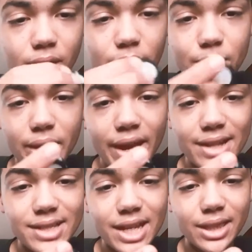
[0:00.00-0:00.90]
Uh, you
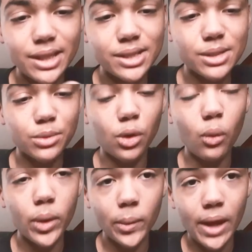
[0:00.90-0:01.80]
can take this scroll
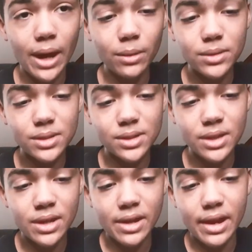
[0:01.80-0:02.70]
wheel out
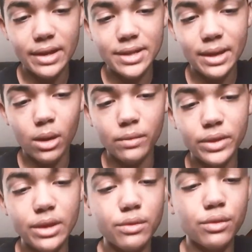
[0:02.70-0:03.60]
and take off
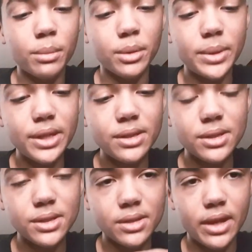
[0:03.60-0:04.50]
the rubber
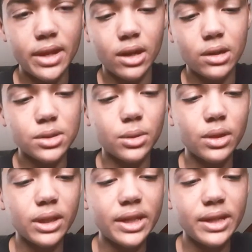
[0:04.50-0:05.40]
piece and also
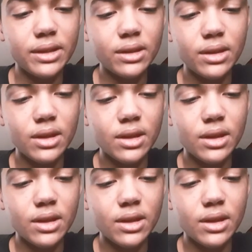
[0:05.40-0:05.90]
clean